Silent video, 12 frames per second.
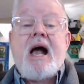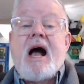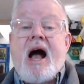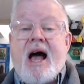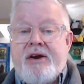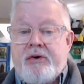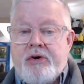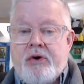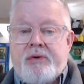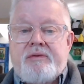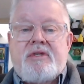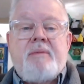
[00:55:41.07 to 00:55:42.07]
I don't know.
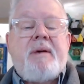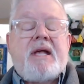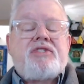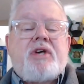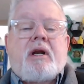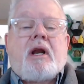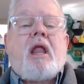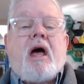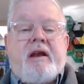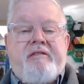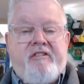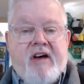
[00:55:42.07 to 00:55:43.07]
Depends on a lot
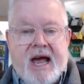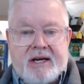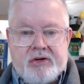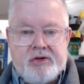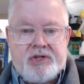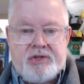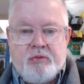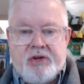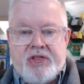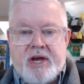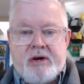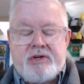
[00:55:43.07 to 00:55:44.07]
of factors with
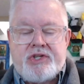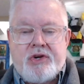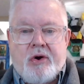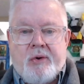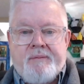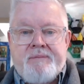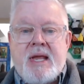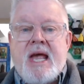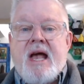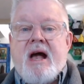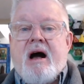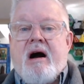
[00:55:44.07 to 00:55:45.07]
there. So
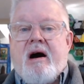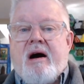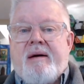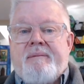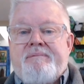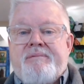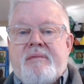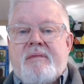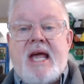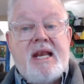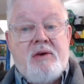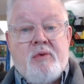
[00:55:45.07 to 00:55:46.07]

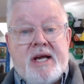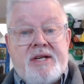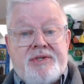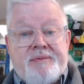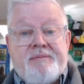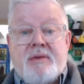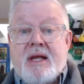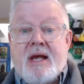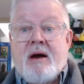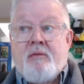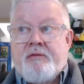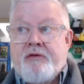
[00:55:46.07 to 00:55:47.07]
anyways,
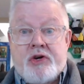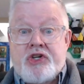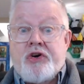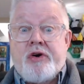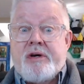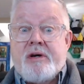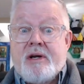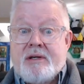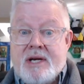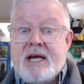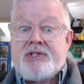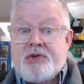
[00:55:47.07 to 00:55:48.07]
for sure,
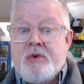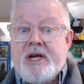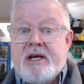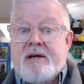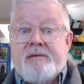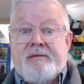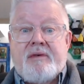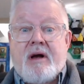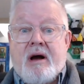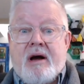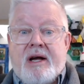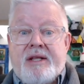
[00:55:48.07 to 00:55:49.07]
next week,
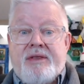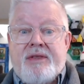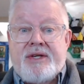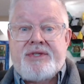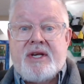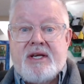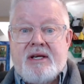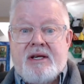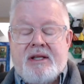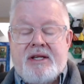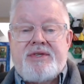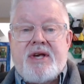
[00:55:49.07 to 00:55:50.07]
in
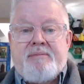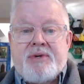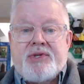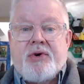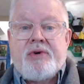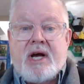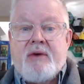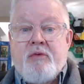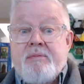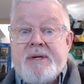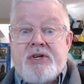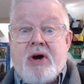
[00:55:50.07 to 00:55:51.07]
this episode, I will
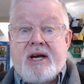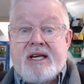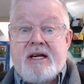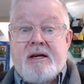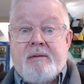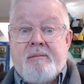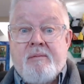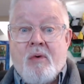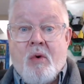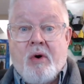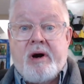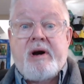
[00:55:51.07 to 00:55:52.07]
be talking
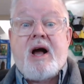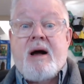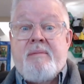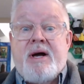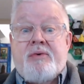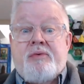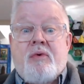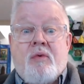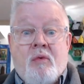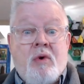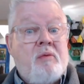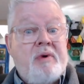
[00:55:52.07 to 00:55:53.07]
more about
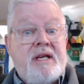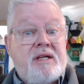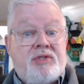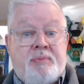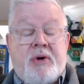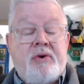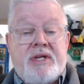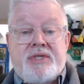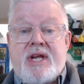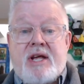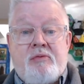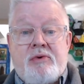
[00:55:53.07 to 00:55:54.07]
what we experienced
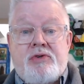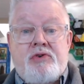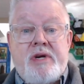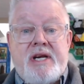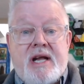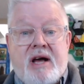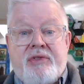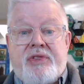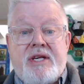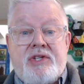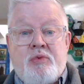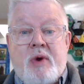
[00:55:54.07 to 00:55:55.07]
at retreat, how
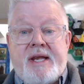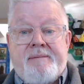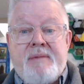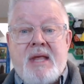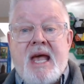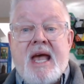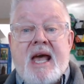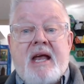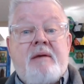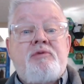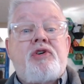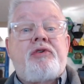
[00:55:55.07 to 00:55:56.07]
things went. And I'm
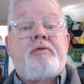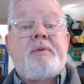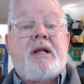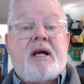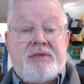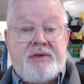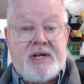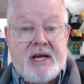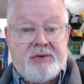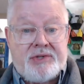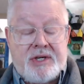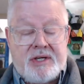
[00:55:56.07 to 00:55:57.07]
sure there'll be lots of
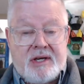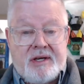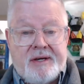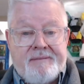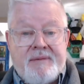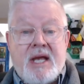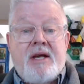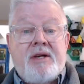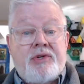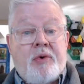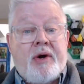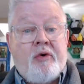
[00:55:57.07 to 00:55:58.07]
tales to tell you.
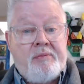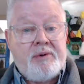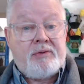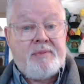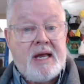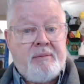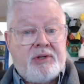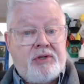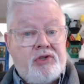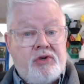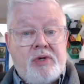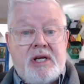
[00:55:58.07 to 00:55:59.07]
So I hope you'll be able to
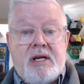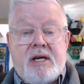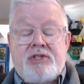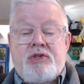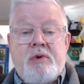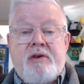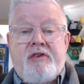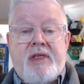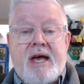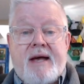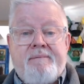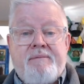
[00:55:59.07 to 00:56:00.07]
tune in next week for
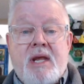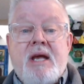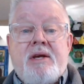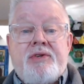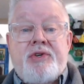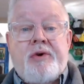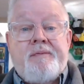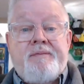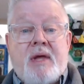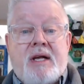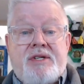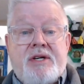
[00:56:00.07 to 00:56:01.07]
that. So
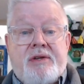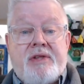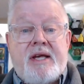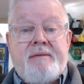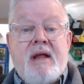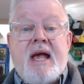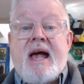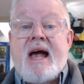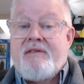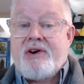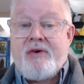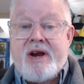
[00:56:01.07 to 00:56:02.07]
until then, have
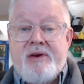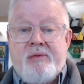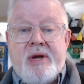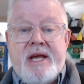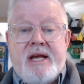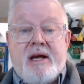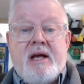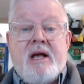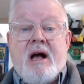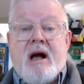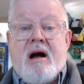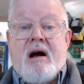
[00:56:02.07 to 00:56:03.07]
a great week.
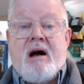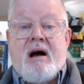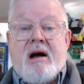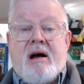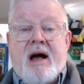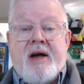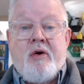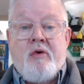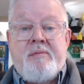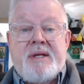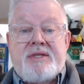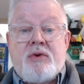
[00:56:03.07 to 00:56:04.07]
I hope
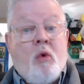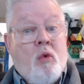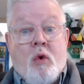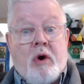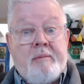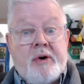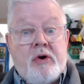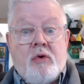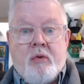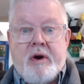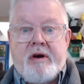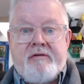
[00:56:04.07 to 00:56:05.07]
it's warmer
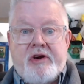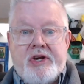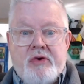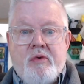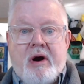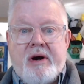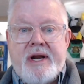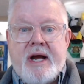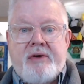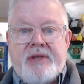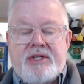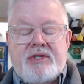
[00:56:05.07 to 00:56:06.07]
wherever you are now
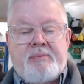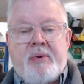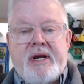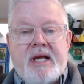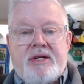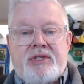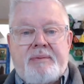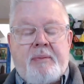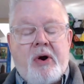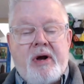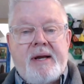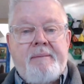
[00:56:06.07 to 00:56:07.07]
that spring has
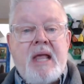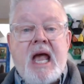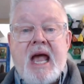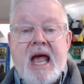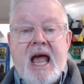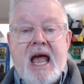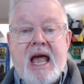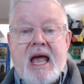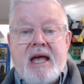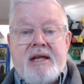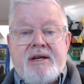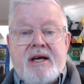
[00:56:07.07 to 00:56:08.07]
sprung.
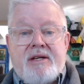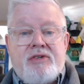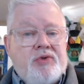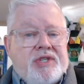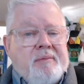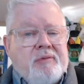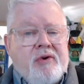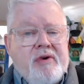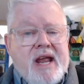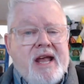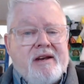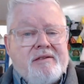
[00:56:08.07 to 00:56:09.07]
And do something
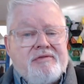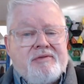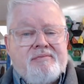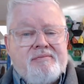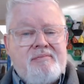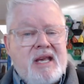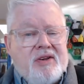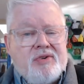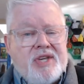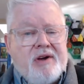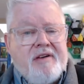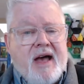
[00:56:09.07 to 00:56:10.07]
creative. Make
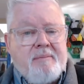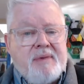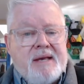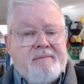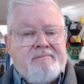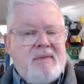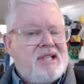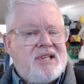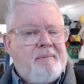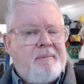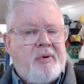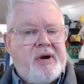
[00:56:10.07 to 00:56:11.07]
yourself happy. Make
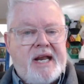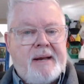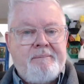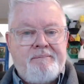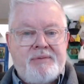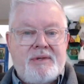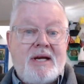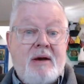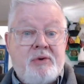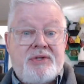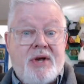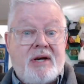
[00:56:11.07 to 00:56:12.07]
something pretty. And
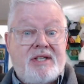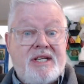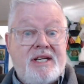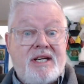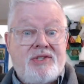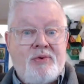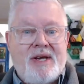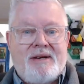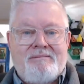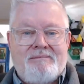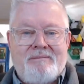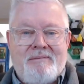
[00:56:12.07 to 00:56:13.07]
we'll talk to you next week.
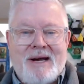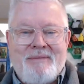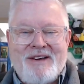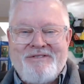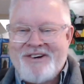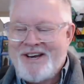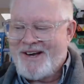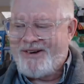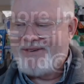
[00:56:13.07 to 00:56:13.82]
Bye-bye for now.